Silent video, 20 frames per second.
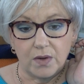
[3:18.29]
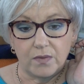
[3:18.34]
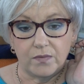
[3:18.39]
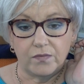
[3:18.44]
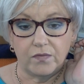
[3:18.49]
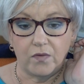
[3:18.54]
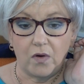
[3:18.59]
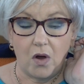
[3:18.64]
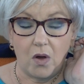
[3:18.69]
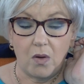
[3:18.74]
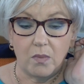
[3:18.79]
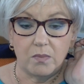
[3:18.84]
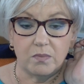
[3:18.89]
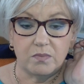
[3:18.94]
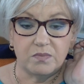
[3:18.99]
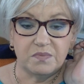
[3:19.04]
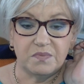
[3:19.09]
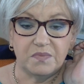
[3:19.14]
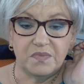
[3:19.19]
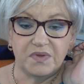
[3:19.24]

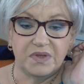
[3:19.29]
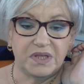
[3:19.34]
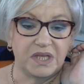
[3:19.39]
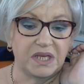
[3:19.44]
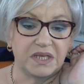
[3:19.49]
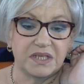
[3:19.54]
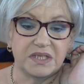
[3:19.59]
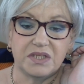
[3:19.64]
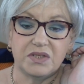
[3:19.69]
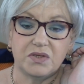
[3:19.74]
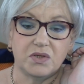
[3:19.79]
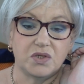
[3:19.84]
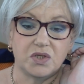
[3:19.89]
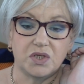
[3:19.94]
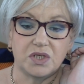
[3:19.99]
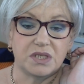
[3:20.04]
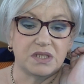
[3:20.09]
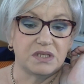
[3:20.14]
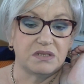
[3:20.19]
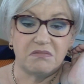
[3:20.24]
from things such
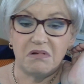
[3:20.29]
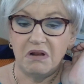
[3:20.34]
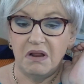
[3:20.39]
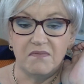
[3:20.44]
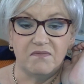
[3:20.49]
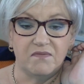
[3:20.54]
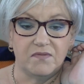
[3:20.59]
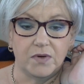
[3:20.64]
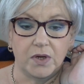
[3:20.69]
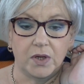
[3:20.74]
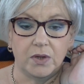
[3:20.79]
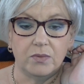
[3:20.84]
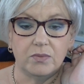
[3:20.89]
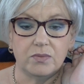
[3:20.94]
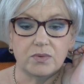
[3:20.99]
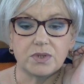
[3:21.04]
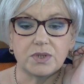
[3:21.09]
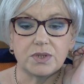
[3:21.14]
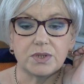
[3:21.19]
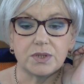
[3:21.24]
as lymph
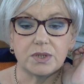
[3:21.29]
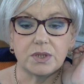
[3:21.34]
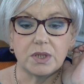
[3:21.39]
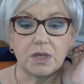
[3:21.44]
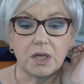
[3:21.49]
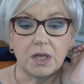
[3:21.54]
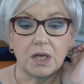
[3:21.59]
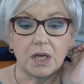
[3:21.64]
nodes.